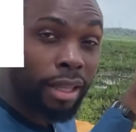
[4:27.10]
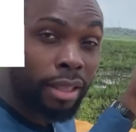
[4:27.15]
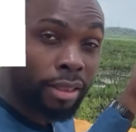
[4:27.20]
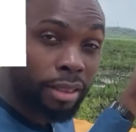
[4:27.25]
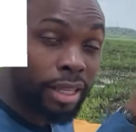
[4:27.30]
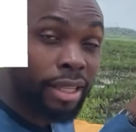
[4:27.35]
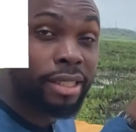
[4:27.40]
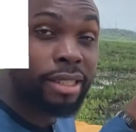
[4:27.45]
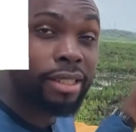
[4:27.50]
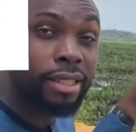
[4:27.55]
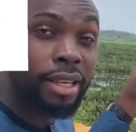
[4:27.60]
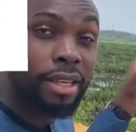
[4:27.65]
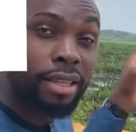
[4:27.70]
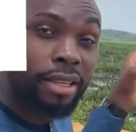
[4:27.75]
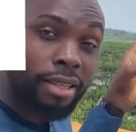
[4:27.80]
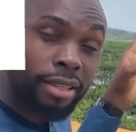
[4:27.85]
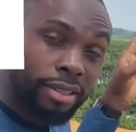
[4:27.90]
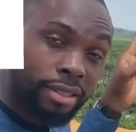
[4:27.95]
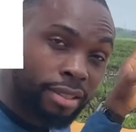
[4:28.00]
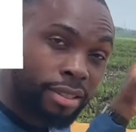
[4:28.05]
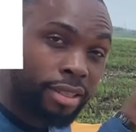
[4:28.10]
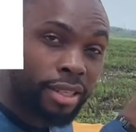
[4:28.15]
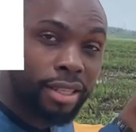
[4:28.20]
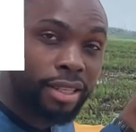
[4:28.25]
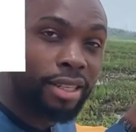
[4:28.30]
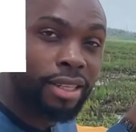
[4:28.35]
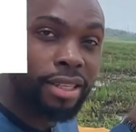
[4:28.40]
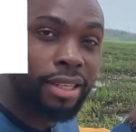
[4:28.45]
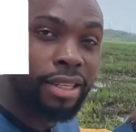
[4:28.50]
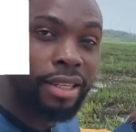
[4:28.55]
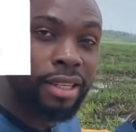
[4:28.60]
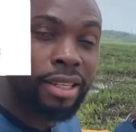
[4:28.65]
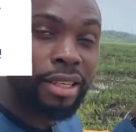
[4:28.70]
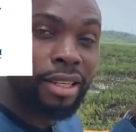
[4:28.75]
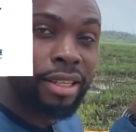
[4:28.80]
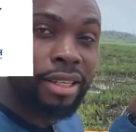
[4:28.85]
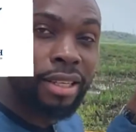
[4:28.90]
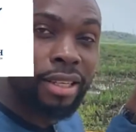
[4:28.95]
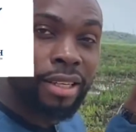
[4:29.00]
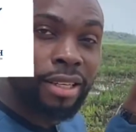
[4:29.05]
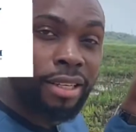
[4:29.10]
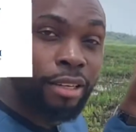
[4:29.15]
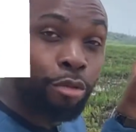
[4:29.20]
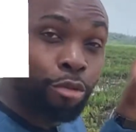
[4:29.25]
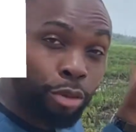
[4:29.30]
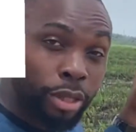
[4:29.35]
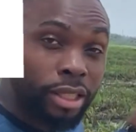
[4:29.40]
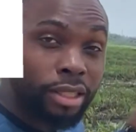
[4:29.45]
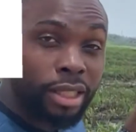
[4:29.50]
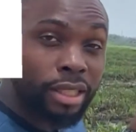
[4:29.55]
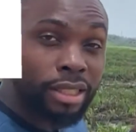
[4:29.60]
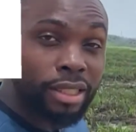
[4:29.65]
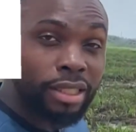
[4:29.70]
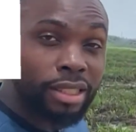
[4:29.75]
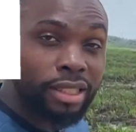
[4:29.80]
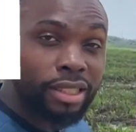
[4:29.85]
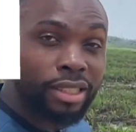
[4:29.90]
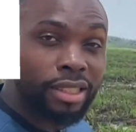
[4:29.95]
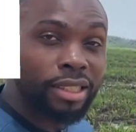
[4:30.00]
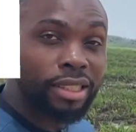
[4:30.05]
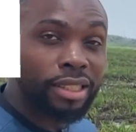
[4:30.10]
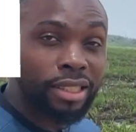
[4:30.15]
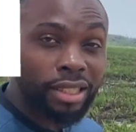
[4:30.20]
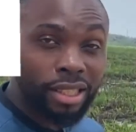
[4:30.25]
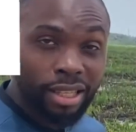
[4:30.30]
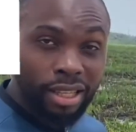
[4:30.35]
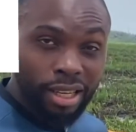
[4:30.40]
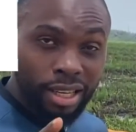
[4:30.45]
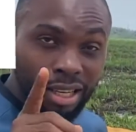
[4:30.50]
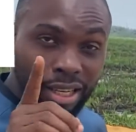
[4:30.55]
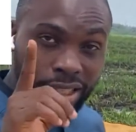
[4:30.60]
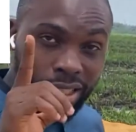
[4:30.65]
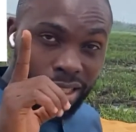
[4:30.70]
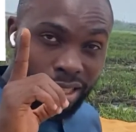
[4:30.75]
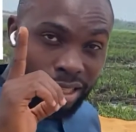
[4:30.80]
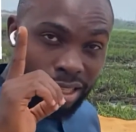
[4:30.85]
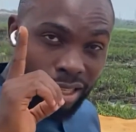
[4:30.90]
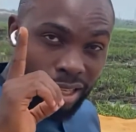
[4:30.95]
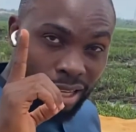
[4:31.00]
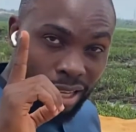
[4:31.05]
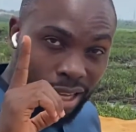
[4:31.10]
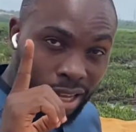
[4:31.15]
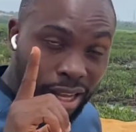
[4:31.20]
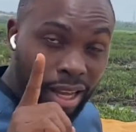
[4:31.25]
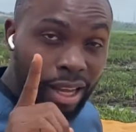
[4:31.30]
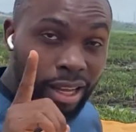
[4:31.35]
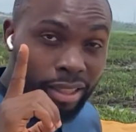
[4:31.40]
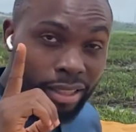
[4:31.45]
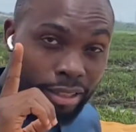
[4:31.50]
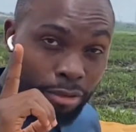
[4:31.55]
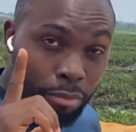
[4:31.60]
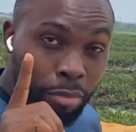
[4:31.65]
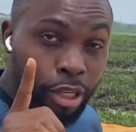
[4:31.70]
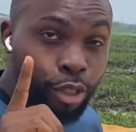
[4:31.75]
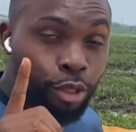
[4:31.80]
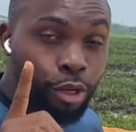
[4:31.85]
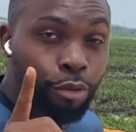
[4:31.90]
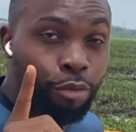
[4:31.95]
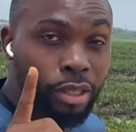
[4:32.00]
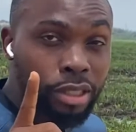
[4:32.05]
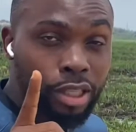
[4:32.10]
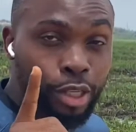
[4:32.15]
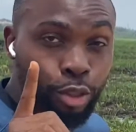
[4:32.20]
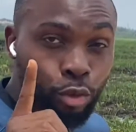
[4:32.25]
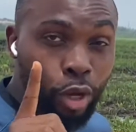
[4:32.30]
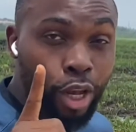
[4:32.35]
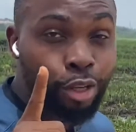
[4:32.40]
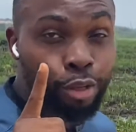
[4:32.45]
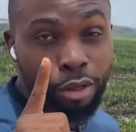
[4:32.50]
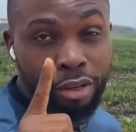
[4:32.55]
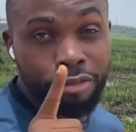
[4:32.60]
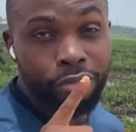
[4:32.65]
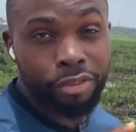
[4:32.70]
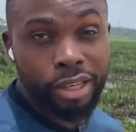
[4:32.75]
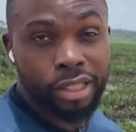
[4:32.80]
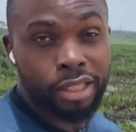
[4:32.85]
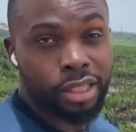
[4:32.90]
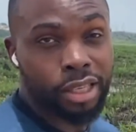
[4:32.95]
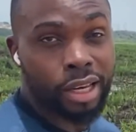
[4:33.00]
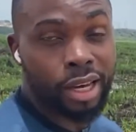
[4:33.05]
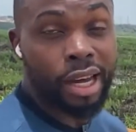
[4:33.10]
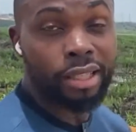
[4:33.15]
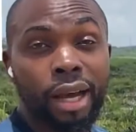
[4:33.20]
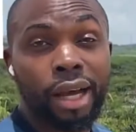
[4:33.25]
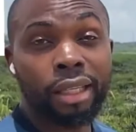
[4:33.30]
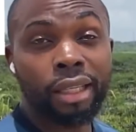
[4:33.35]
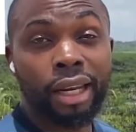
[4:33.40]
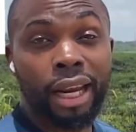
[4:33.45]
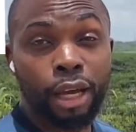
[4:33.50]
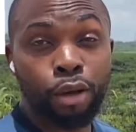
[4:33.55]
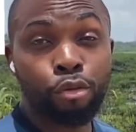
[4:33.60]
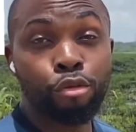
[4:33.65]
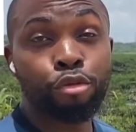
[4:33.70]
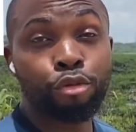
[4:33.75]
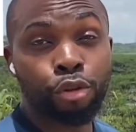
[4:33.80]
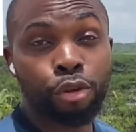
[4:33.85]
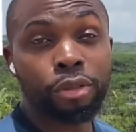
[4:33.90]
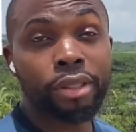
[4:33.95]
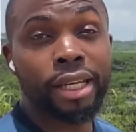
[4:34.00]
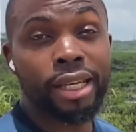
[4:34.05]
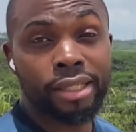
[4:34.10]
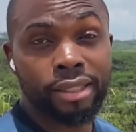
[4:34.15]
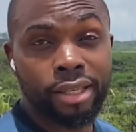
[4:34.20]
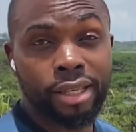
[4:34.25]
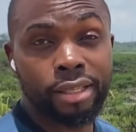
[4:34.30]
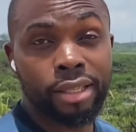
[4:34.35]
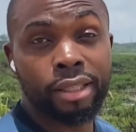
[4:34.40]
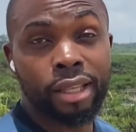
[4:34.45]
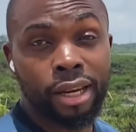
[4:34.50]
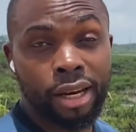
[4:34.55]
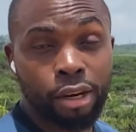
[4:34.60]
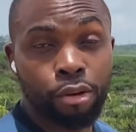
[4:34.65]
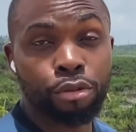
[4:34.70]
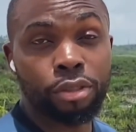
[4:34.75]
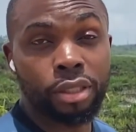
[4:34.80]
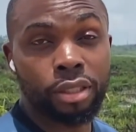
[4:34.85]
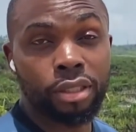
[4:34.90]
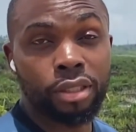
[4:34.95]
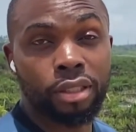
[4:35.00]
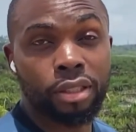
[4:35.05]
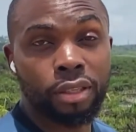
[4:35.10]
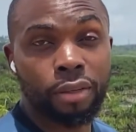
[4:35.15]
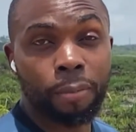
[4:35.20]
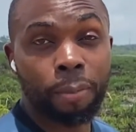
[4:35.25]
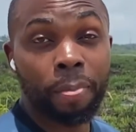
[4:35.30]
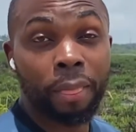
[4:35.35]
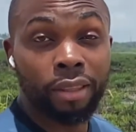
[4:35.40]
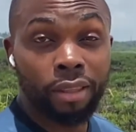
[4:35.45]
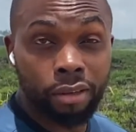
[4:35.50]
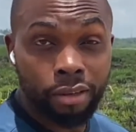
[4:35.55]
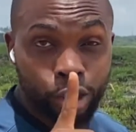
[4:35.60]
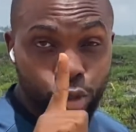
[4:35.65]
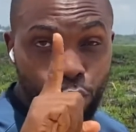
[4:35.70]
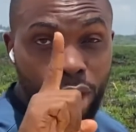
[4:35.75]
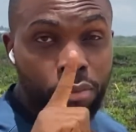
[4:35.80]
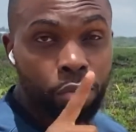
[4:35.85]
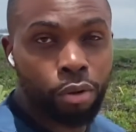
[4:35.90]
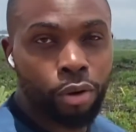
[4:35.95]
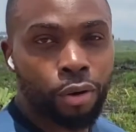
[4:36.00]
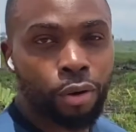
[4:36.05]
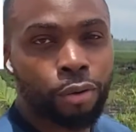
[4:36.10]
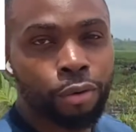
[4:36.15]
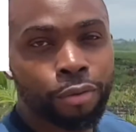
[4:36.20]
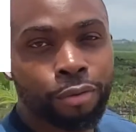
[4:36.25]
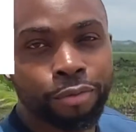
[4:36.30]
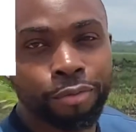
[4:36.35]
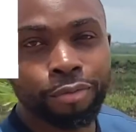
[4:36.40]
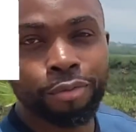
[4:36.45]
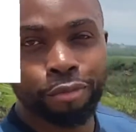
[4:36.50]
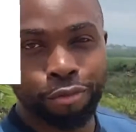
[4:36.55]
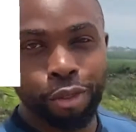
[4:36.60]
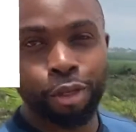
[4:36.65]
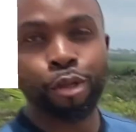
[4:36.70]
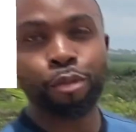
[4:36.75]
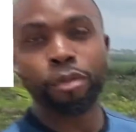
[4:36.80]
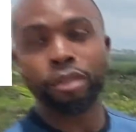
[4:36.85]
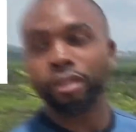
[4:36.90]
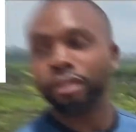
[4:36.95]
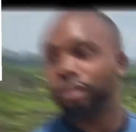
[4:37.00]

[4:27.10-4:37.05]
These three reasons are the major reasons why you should invest here at LagoonFront Estate in Alaro City. There is one more. Follow me.